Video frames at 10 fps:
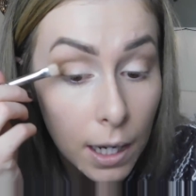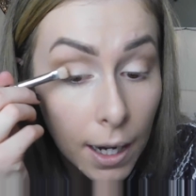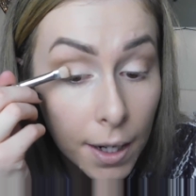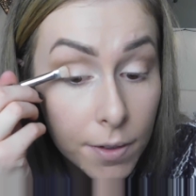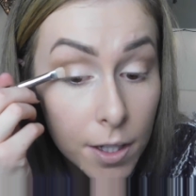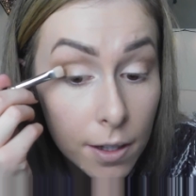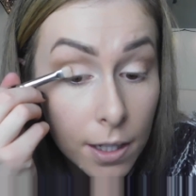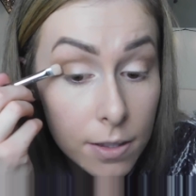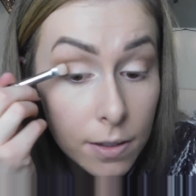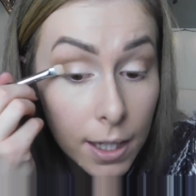And I'm doing
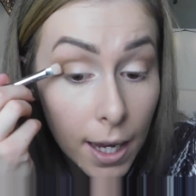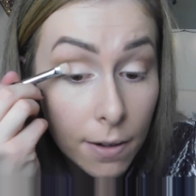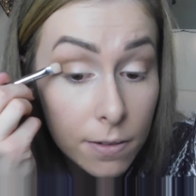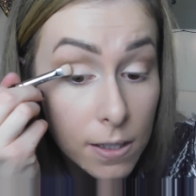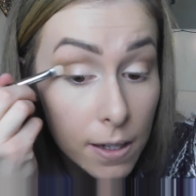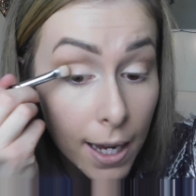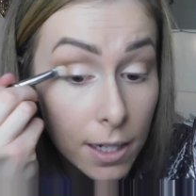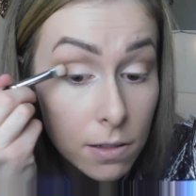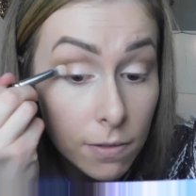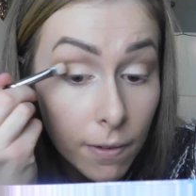this on the outer
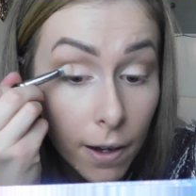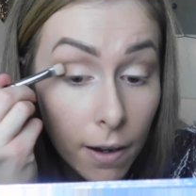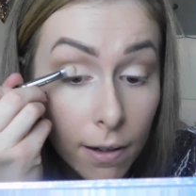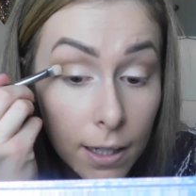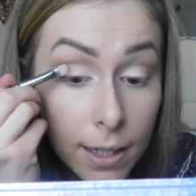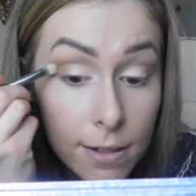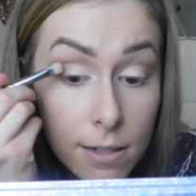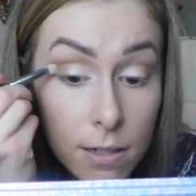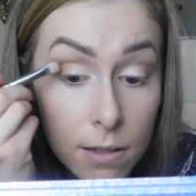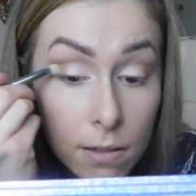edge of my
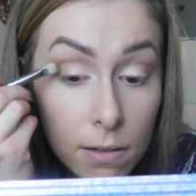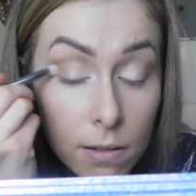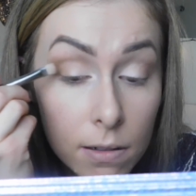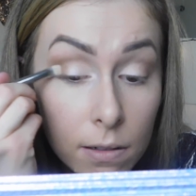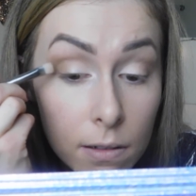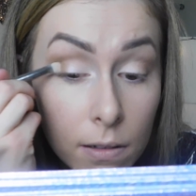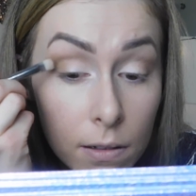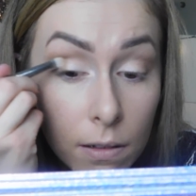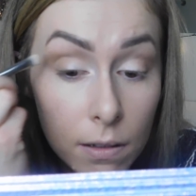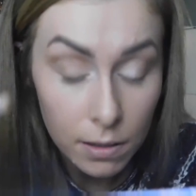eyelid,
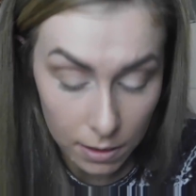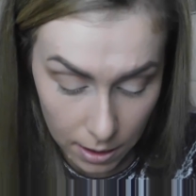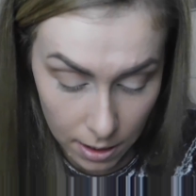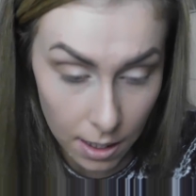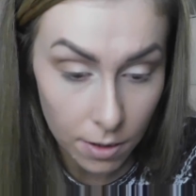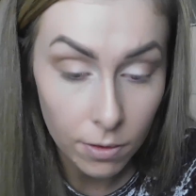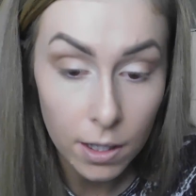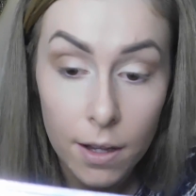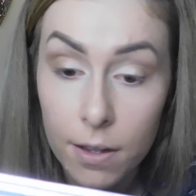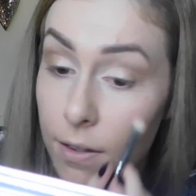and then on
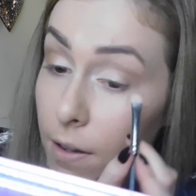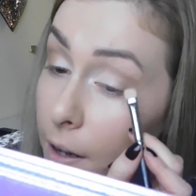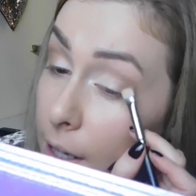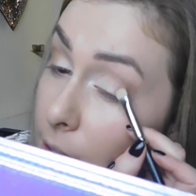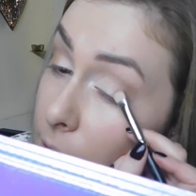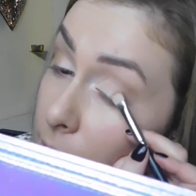the other side.